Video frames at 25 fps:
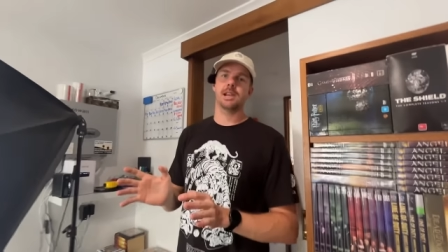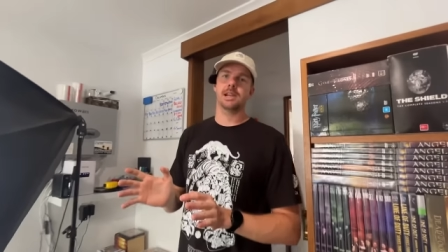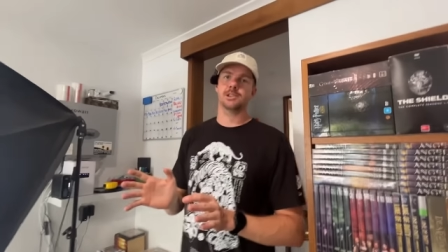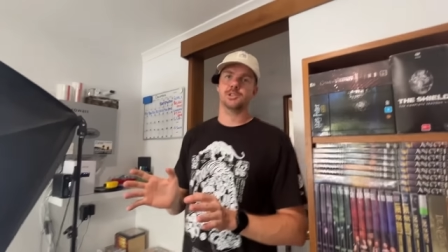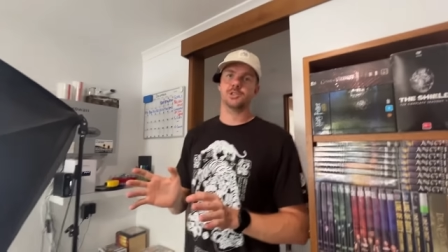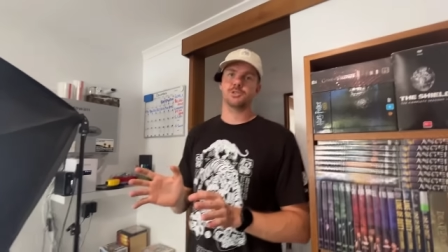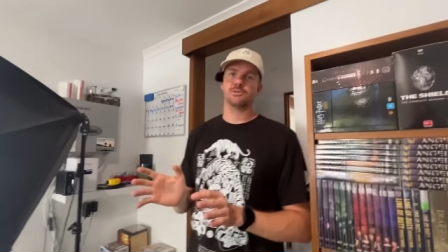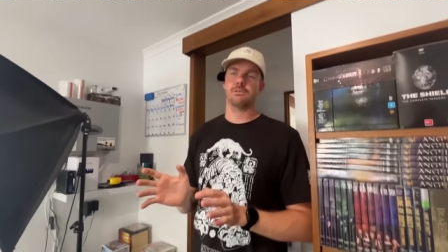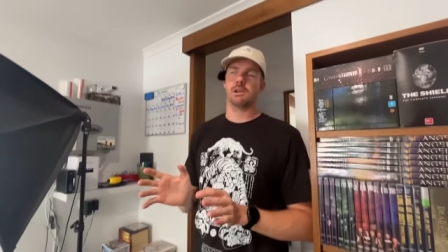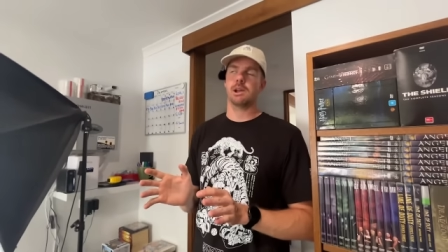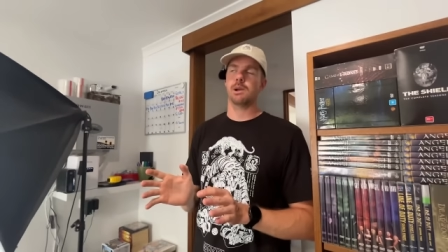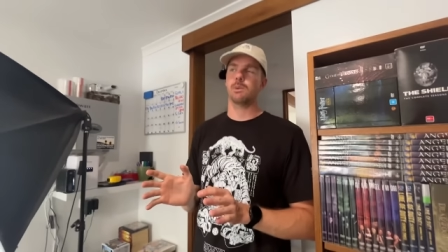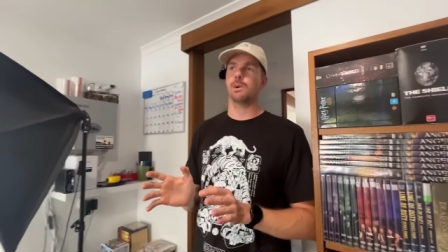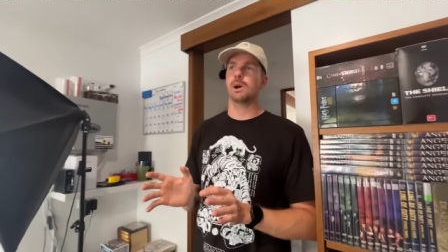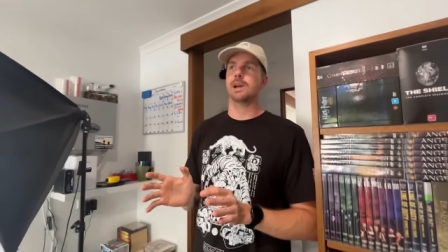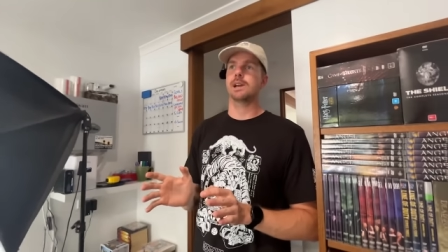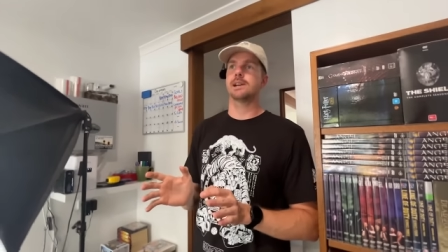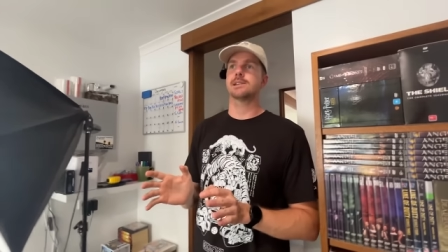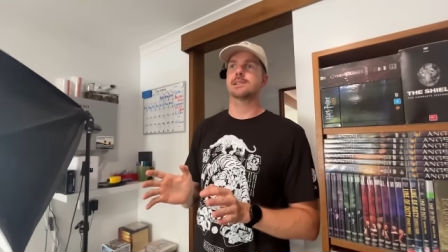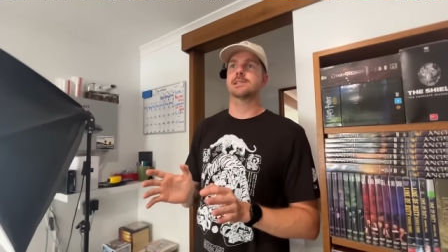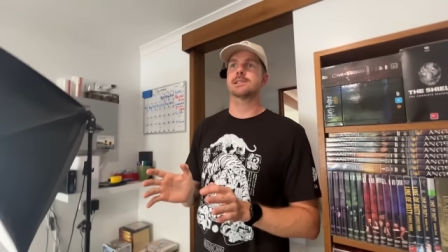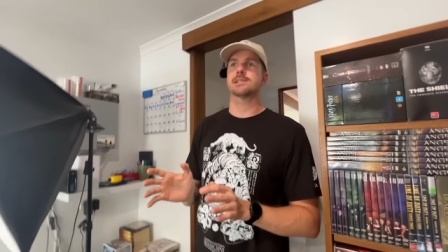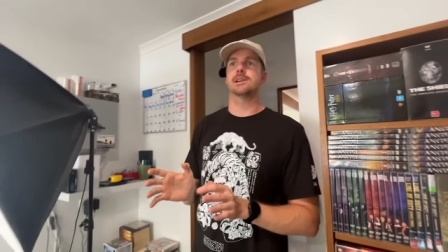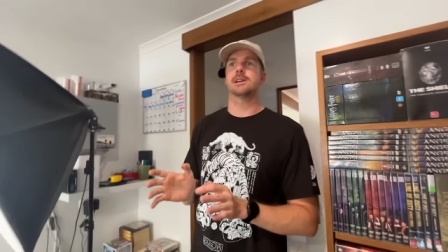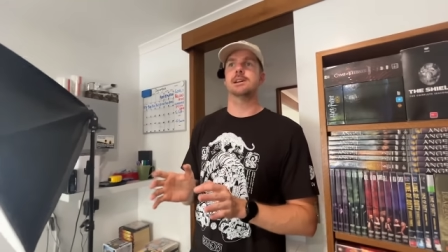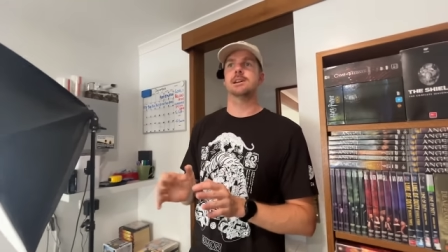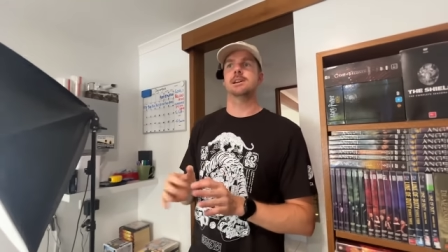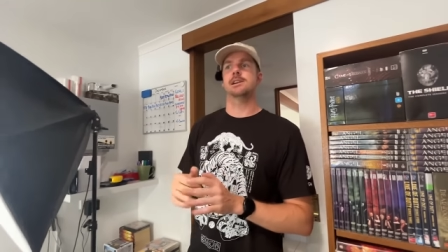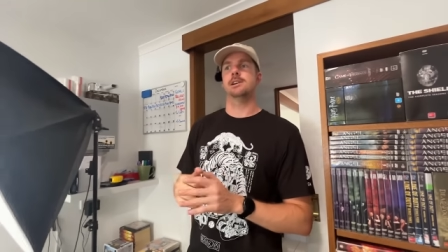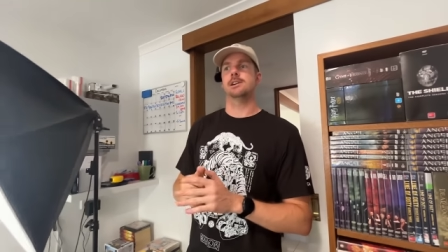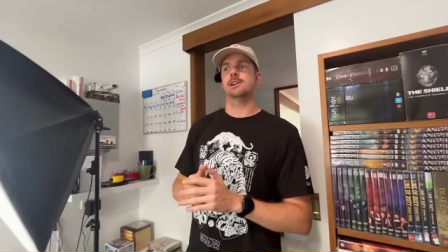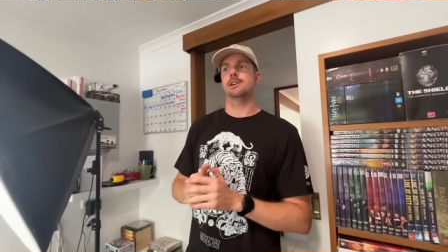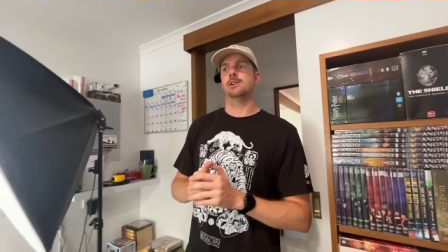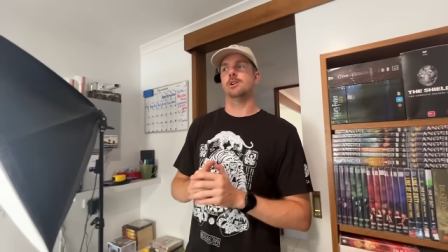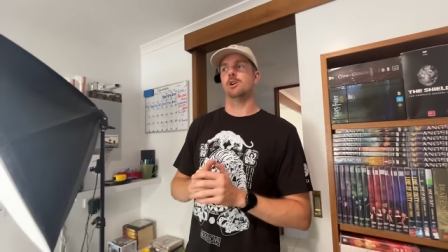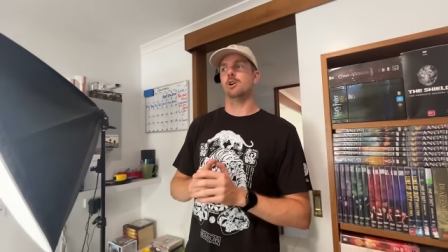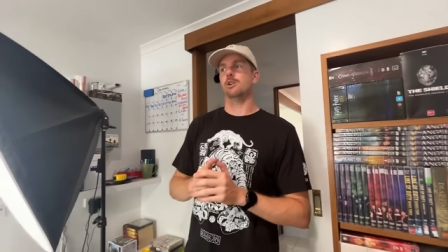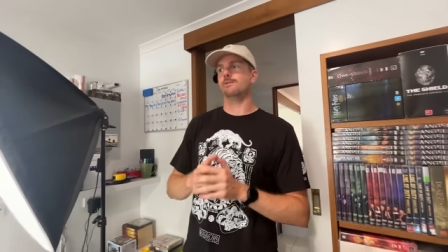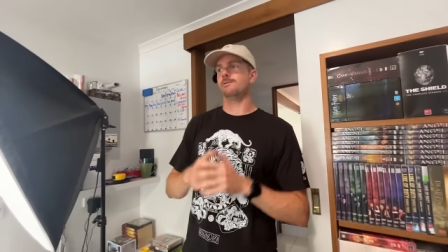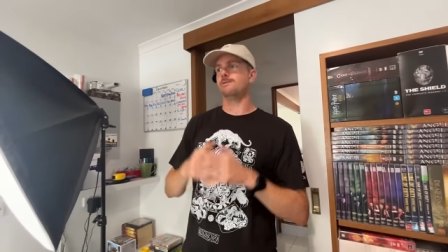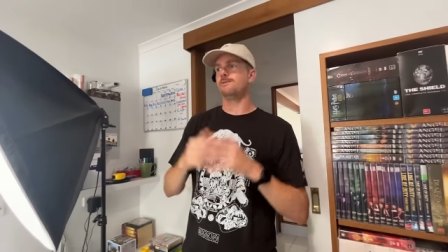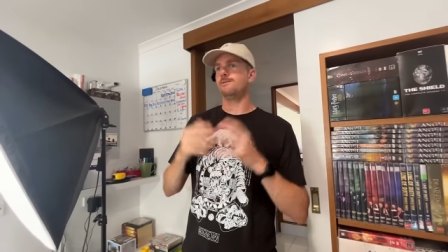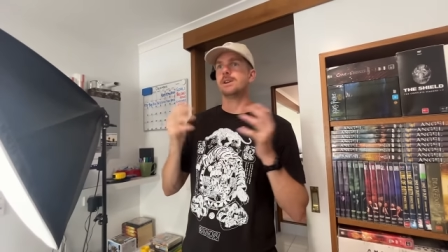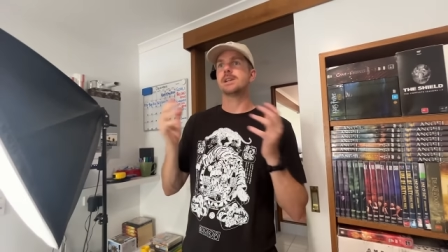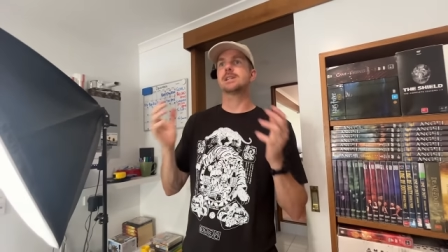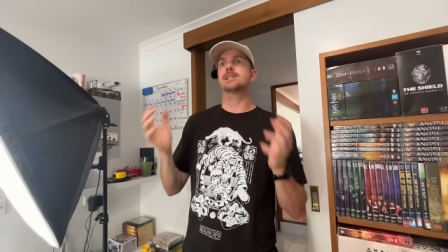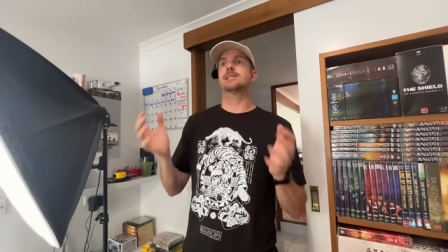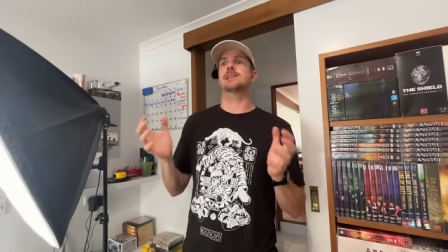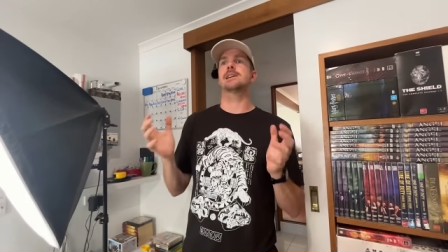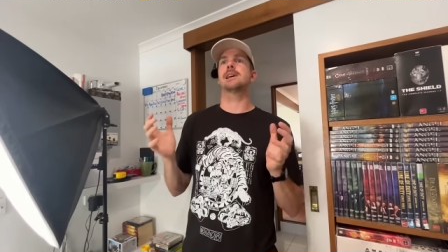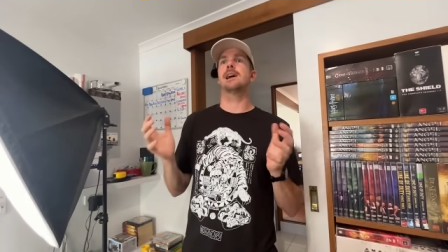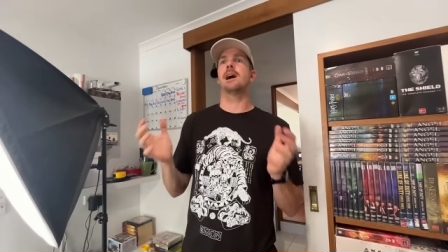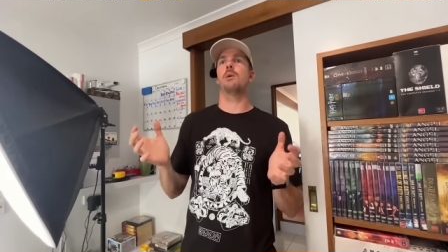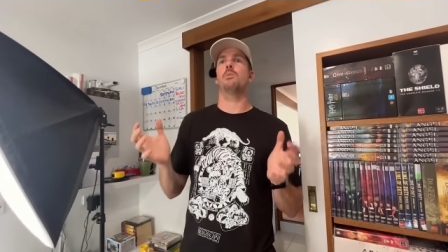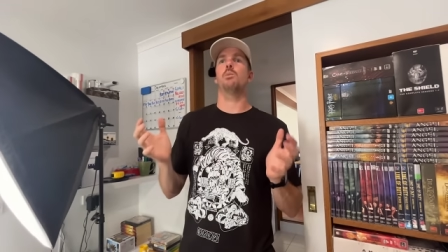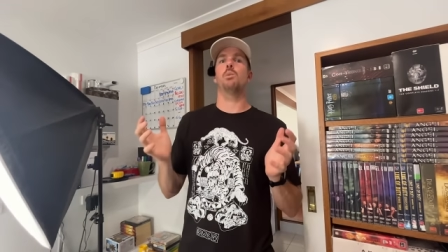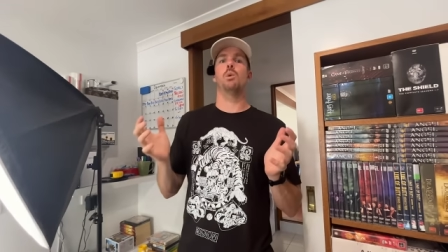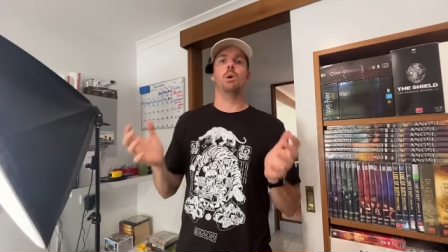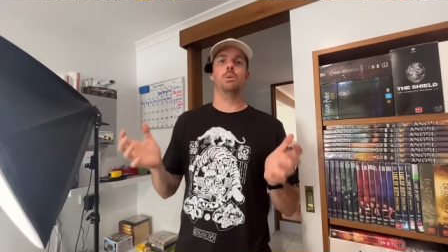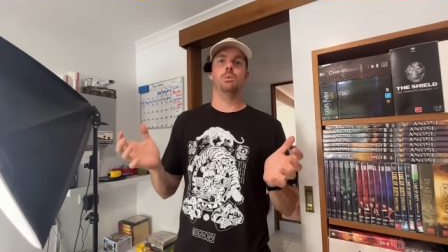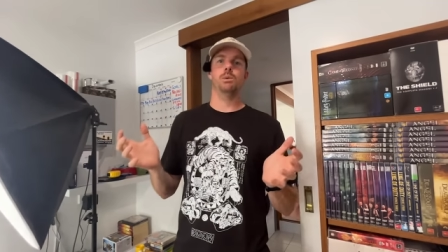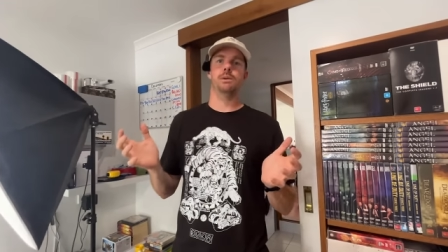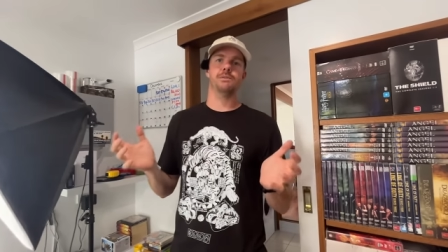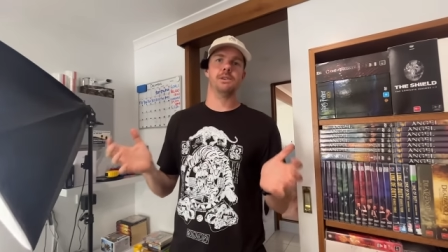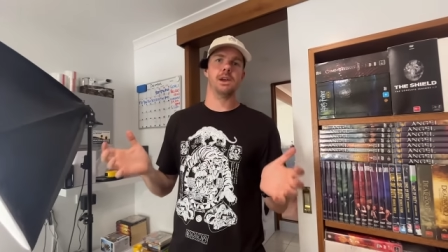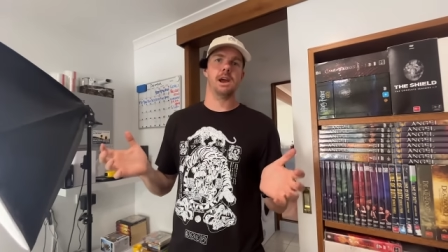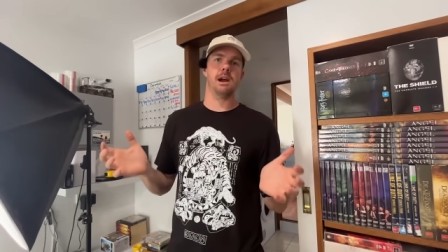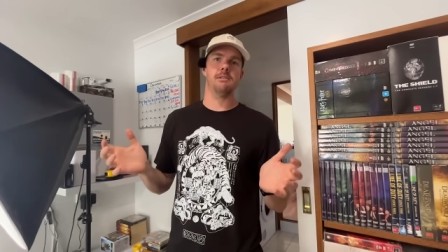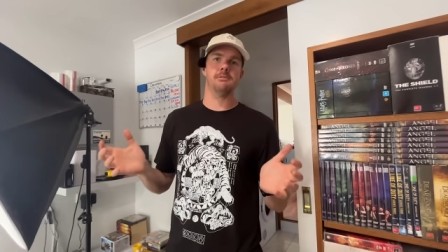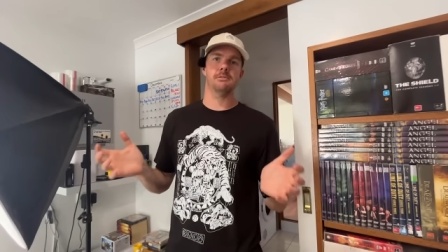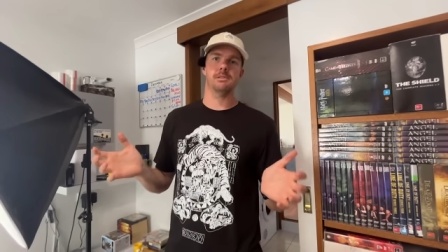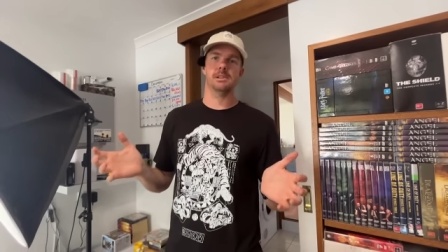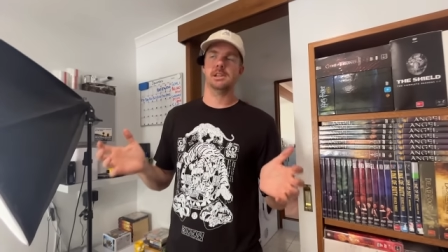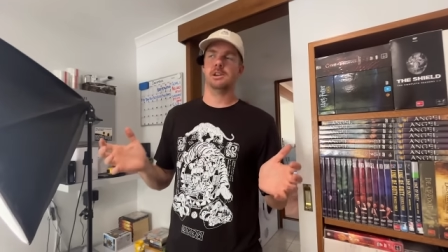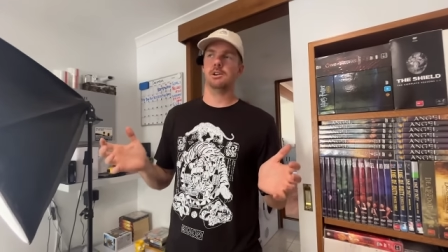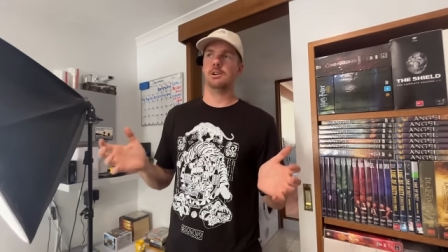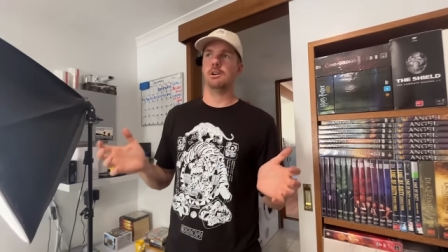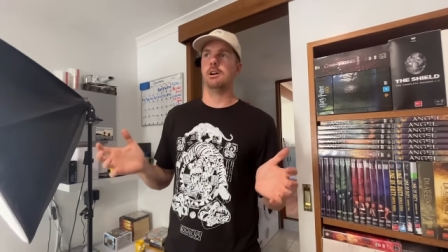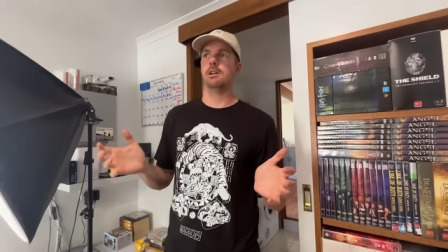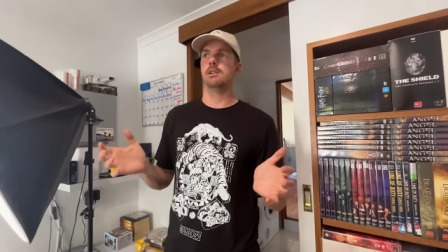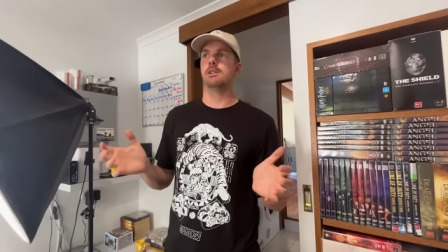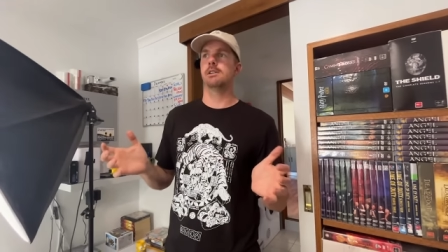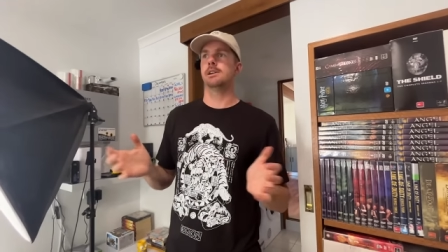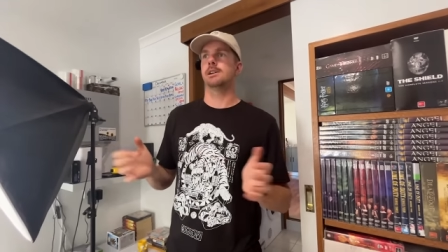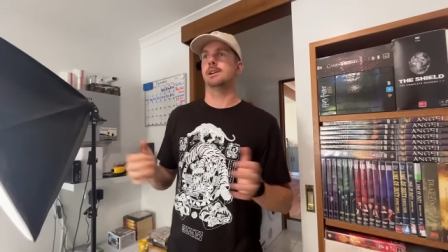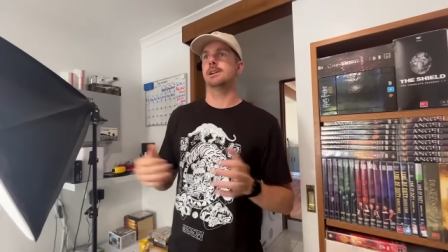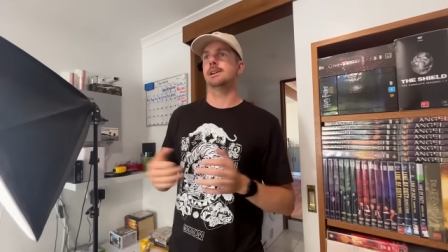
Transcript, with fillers: next three weeks on fixing up what we've currently got.